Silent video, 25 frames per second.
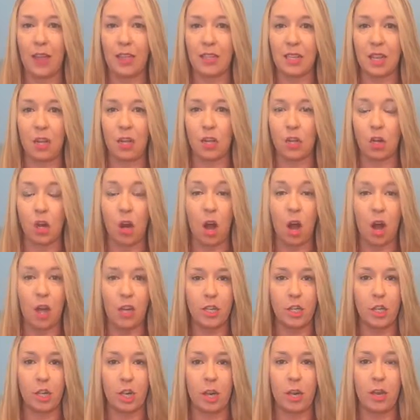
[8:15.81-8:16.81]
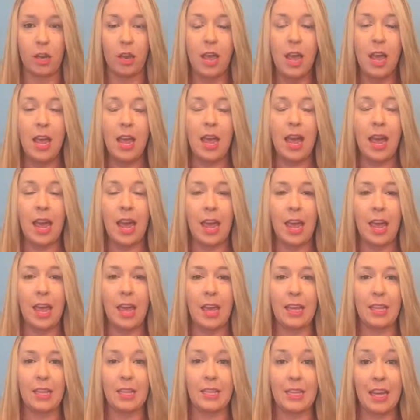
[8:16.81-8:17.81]
It's under 100,
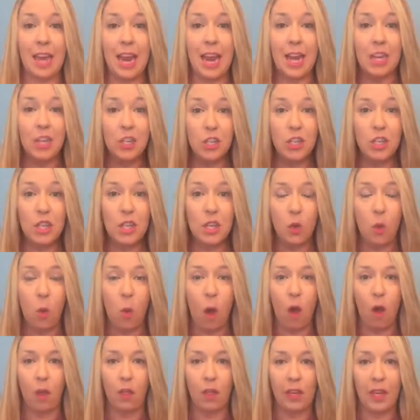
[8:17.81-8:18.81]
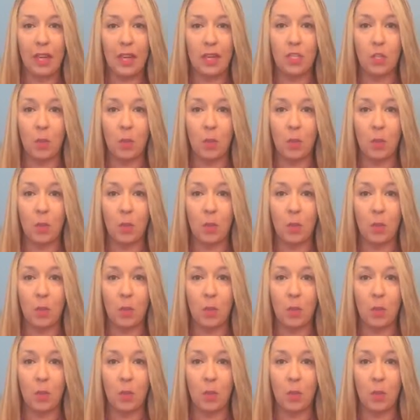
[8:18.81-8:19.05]
and it's HD quality,